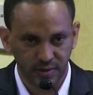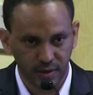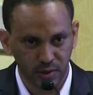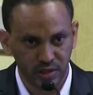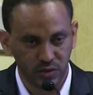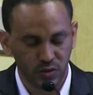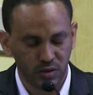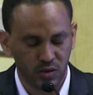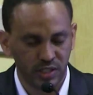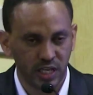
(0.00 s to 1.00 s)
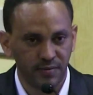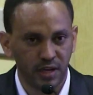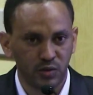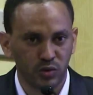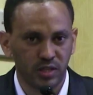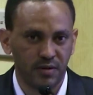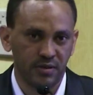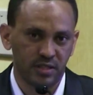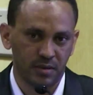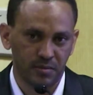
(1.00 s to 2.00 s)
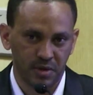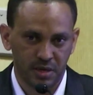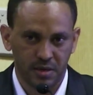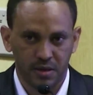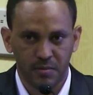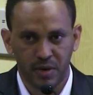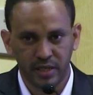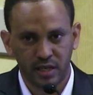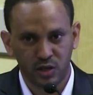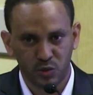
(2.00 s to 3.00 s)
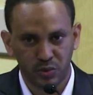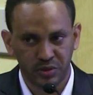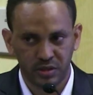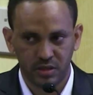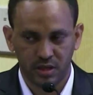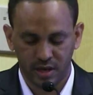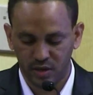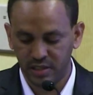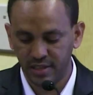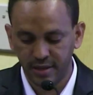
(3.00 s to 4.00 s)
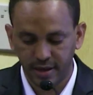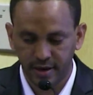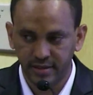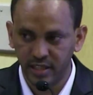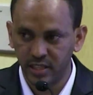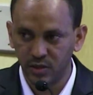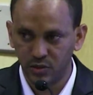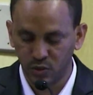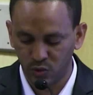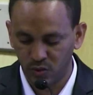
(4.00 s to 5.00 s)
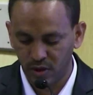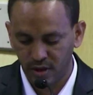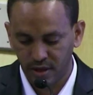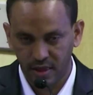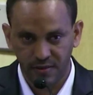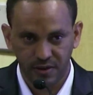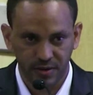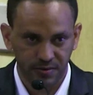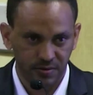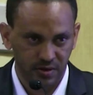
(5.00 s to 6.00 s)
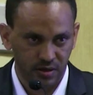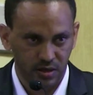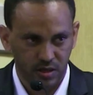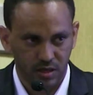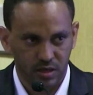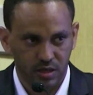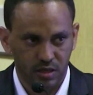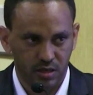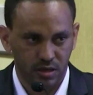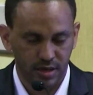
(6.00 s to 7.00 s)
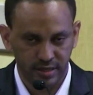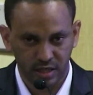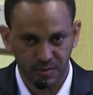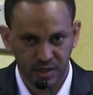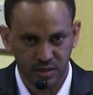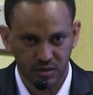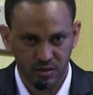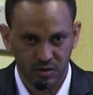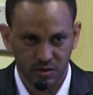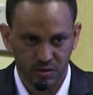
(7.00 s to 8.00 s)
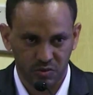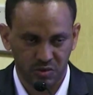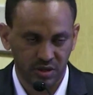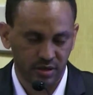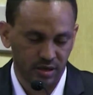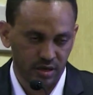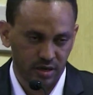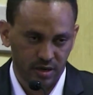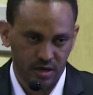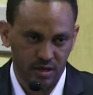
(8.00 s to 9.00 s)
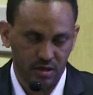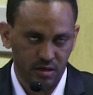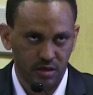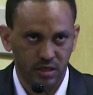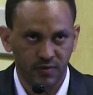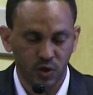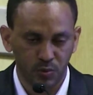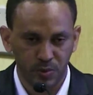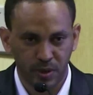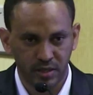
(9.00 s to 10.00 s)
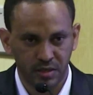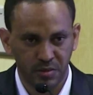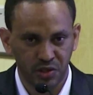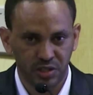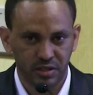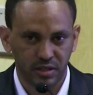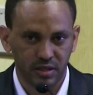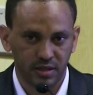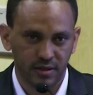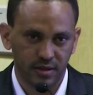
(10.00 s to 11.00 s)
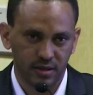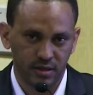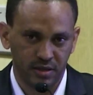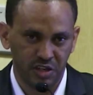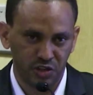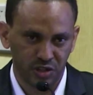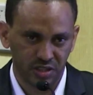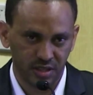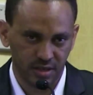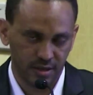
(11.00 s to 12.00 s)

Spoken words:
knowledge on HIV/AIDS was having some binary responses, and just they are assessing through the 5 statements, which are developed by the measure DHS